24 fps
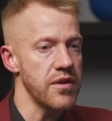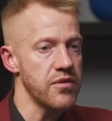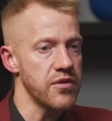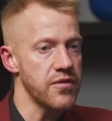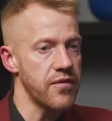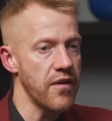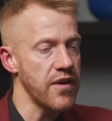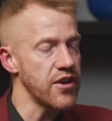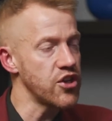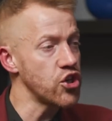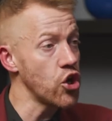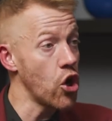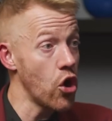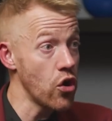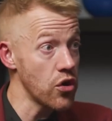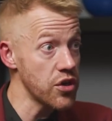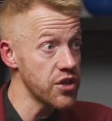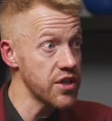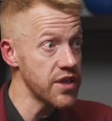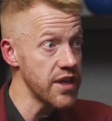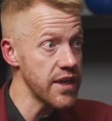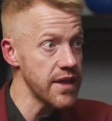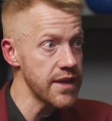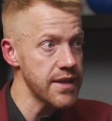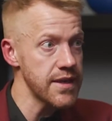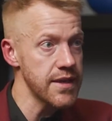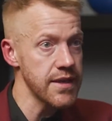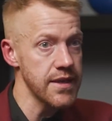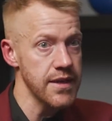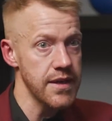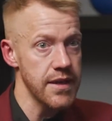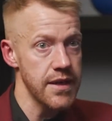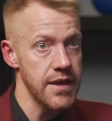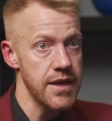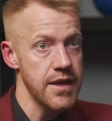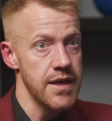It was very toxic.
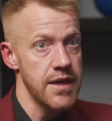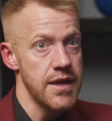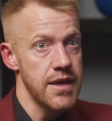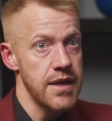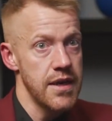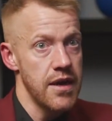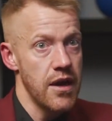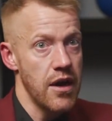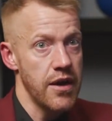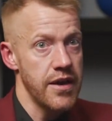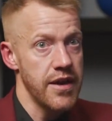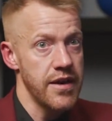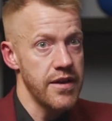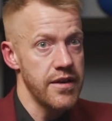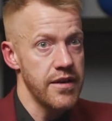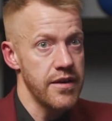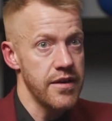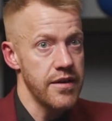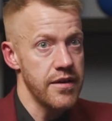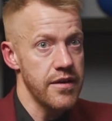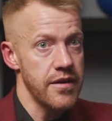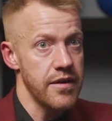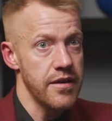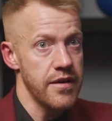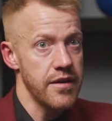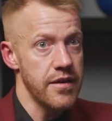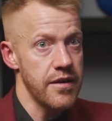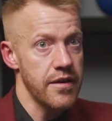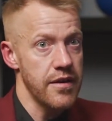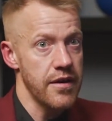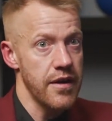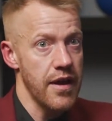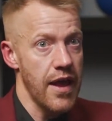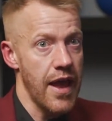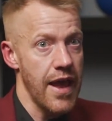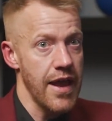I didn't
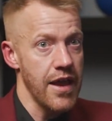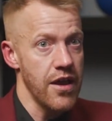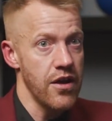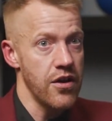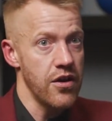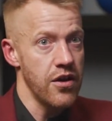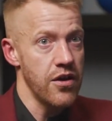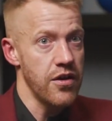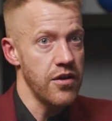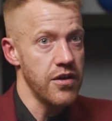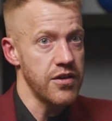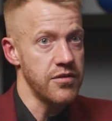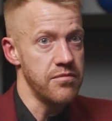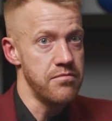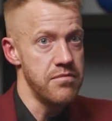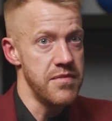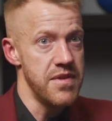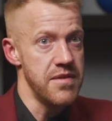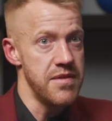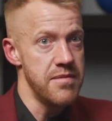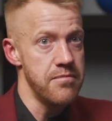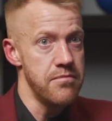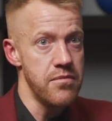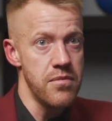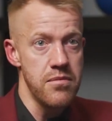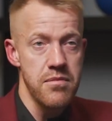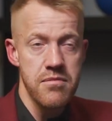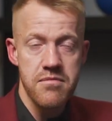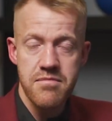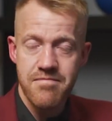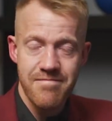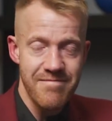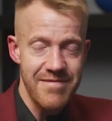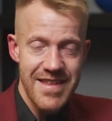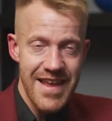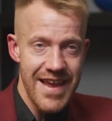hate her as
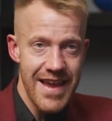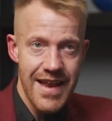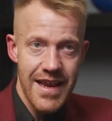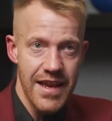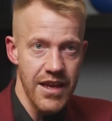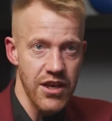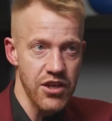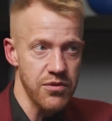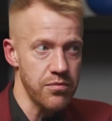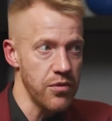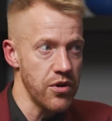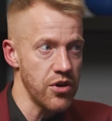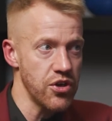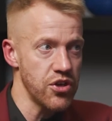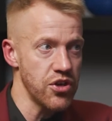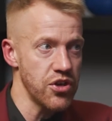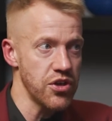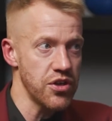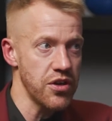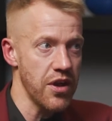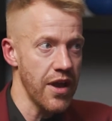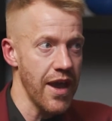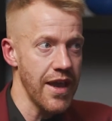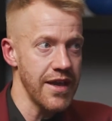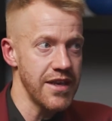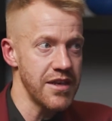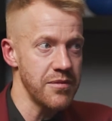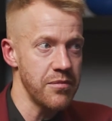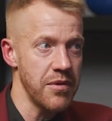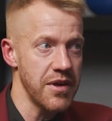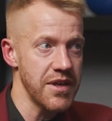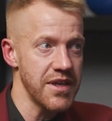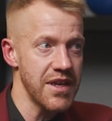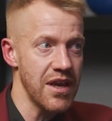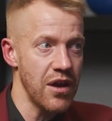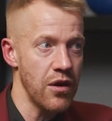nearly as much as I hated
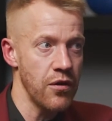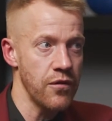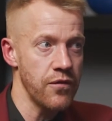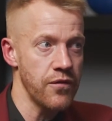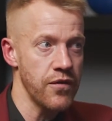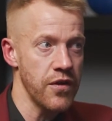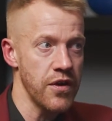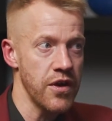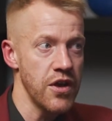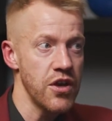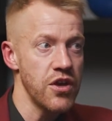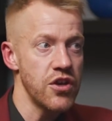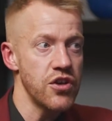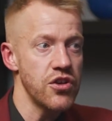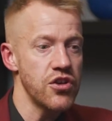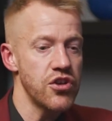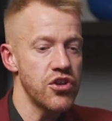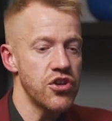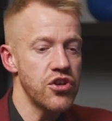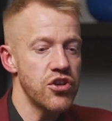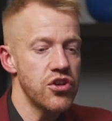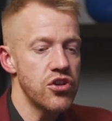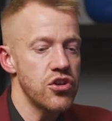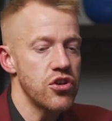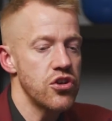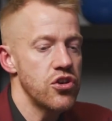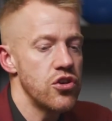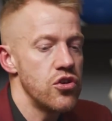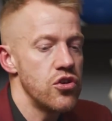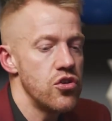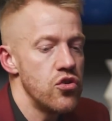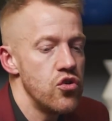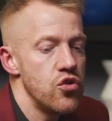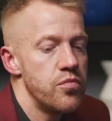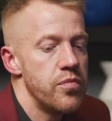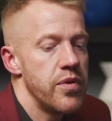myself for
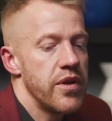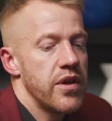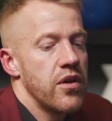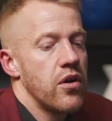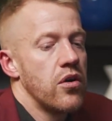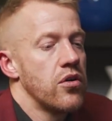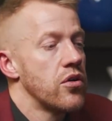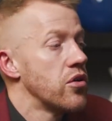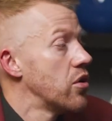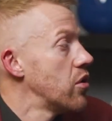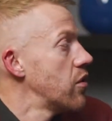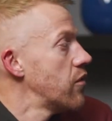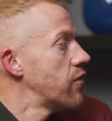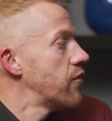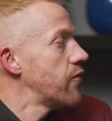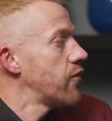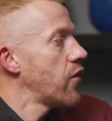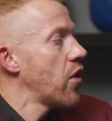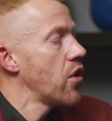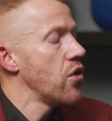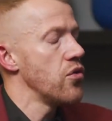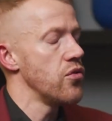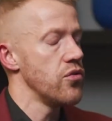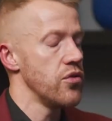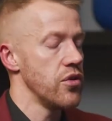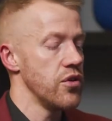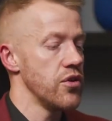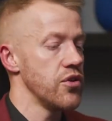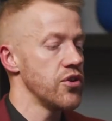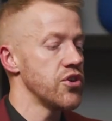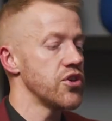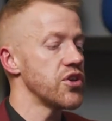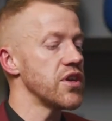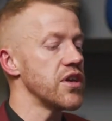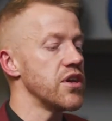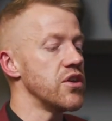snooping on her phone and
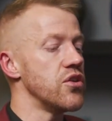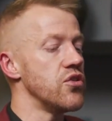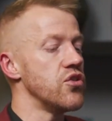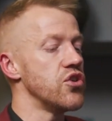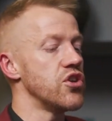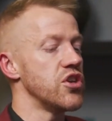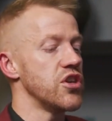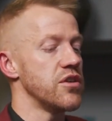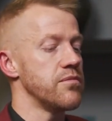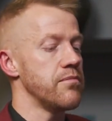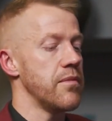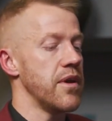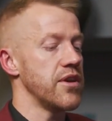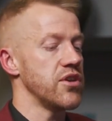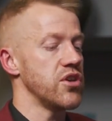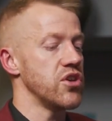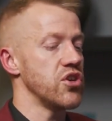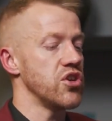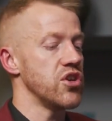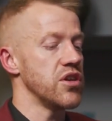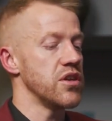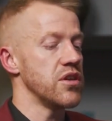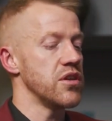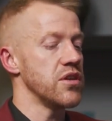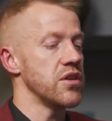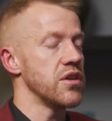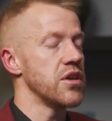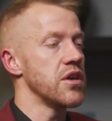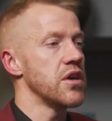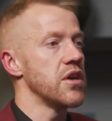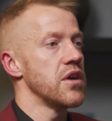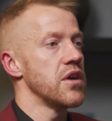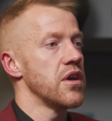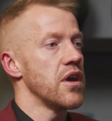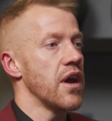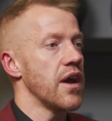seeing who she's messaging.
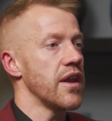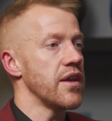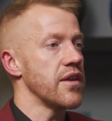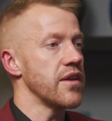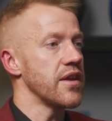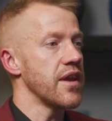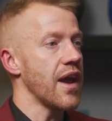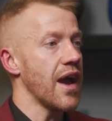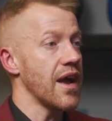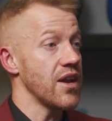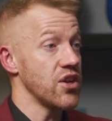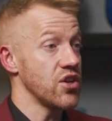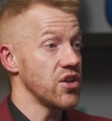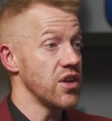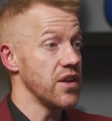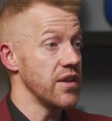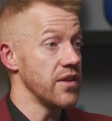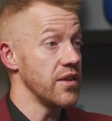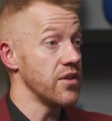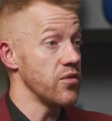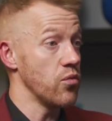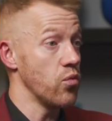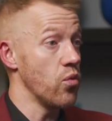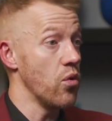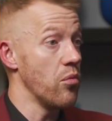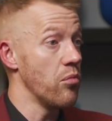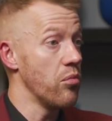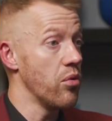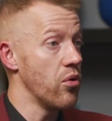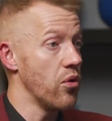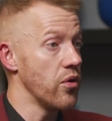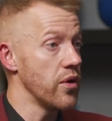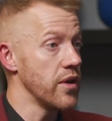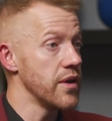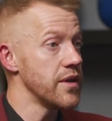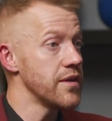And actually, at one
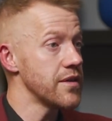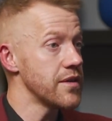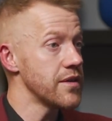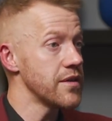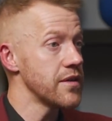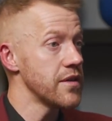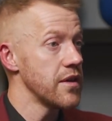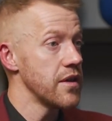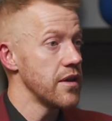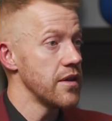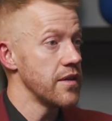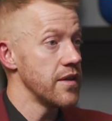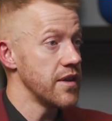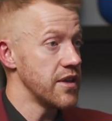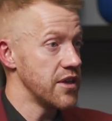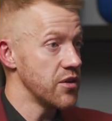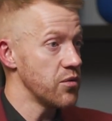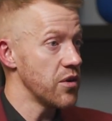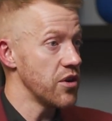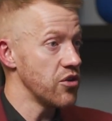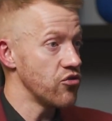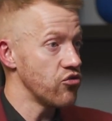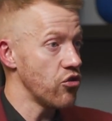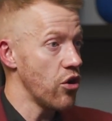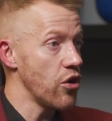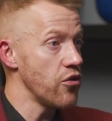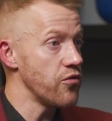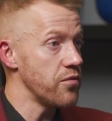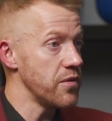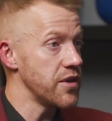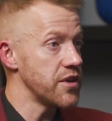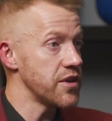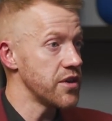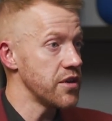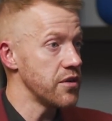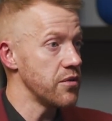point, this is what it drove
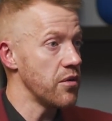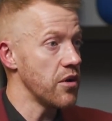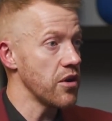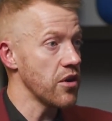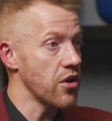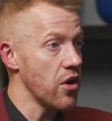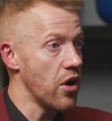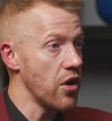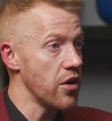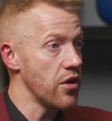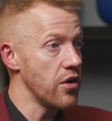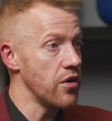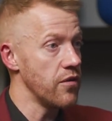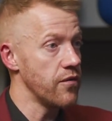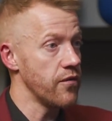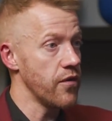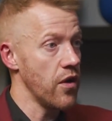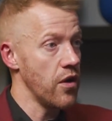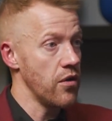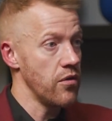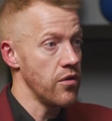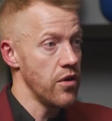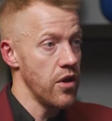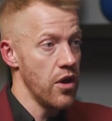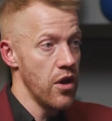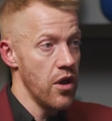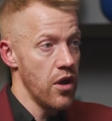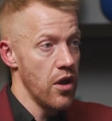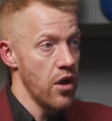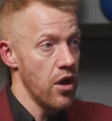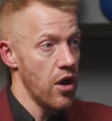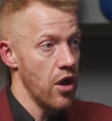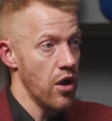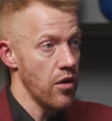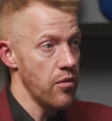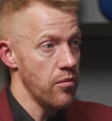me to. I got her phone.
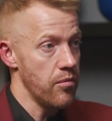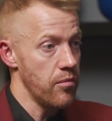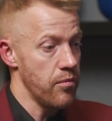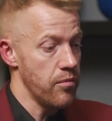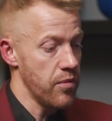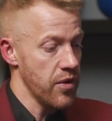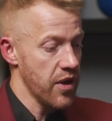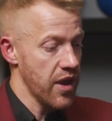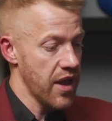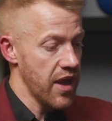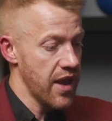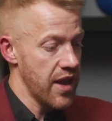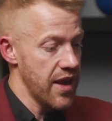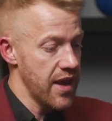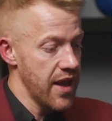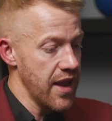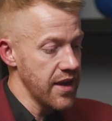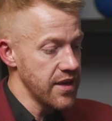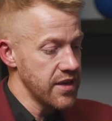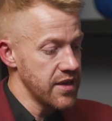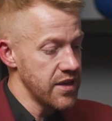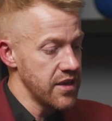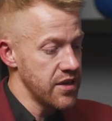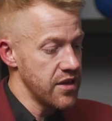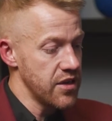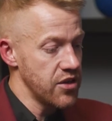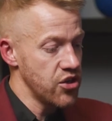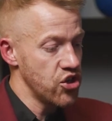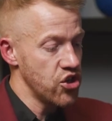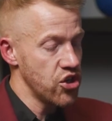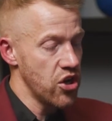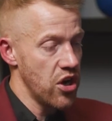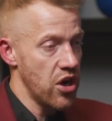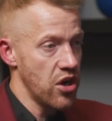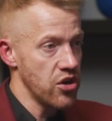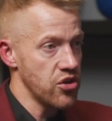I connected a
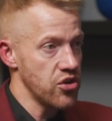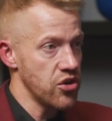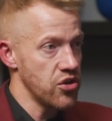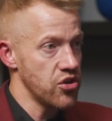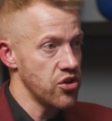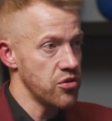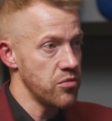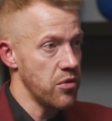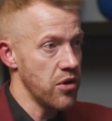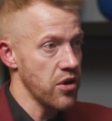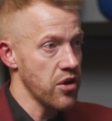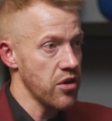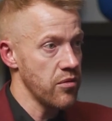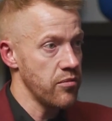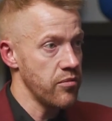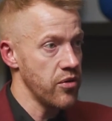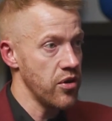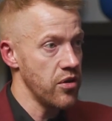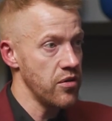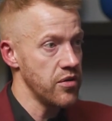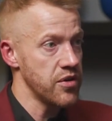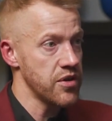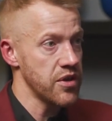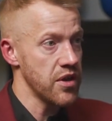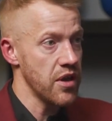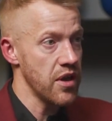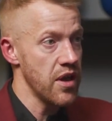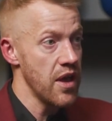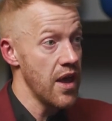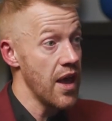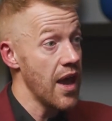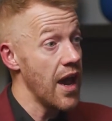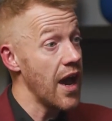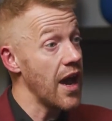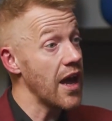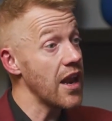charger to my computer
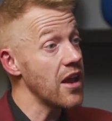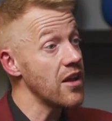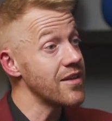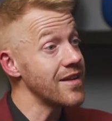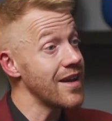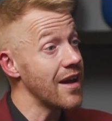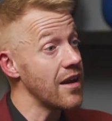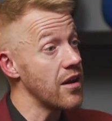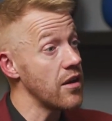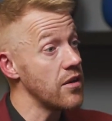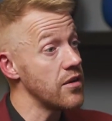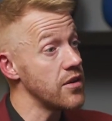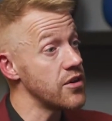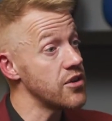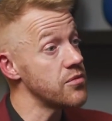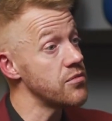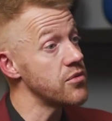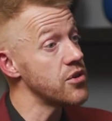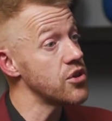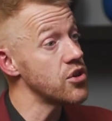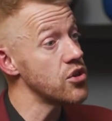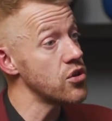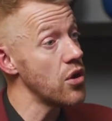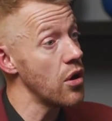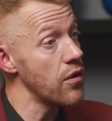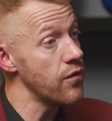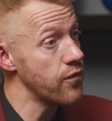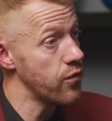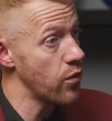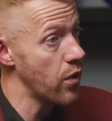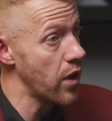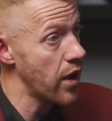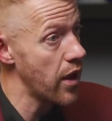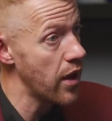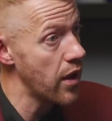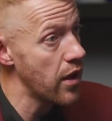and I downloaded some
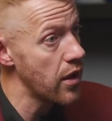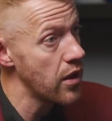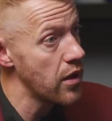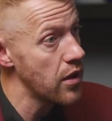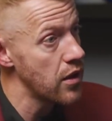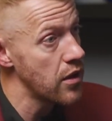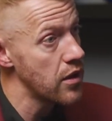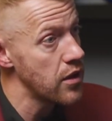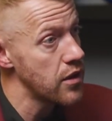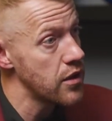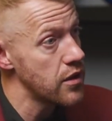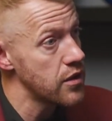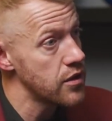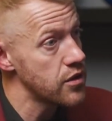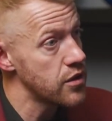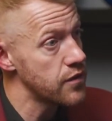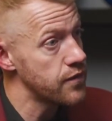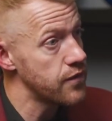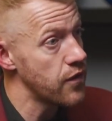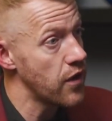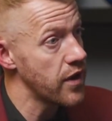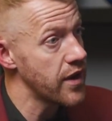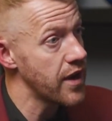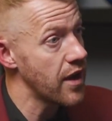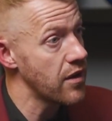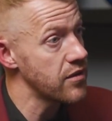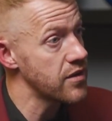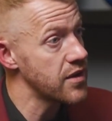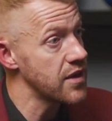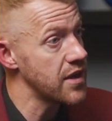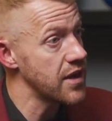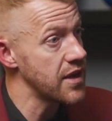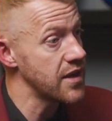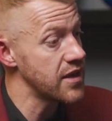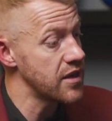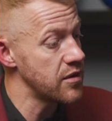software to find out
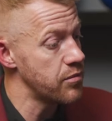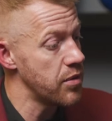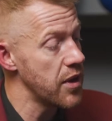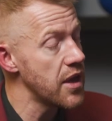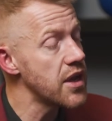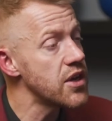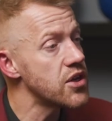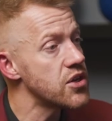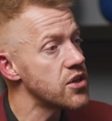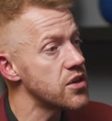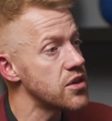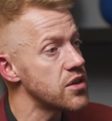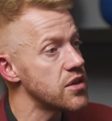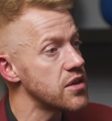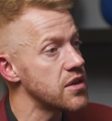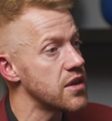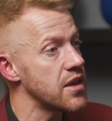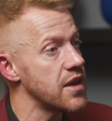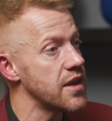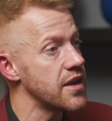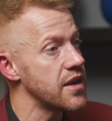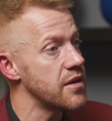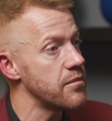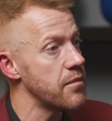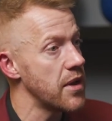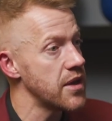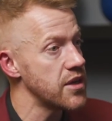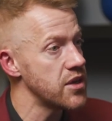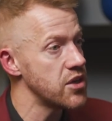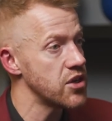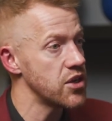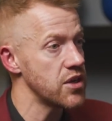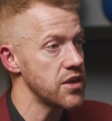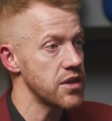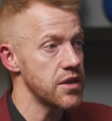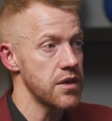deleted pictures and deleted
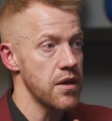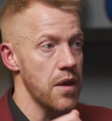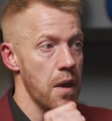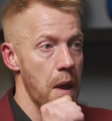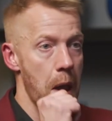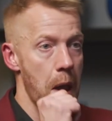messages.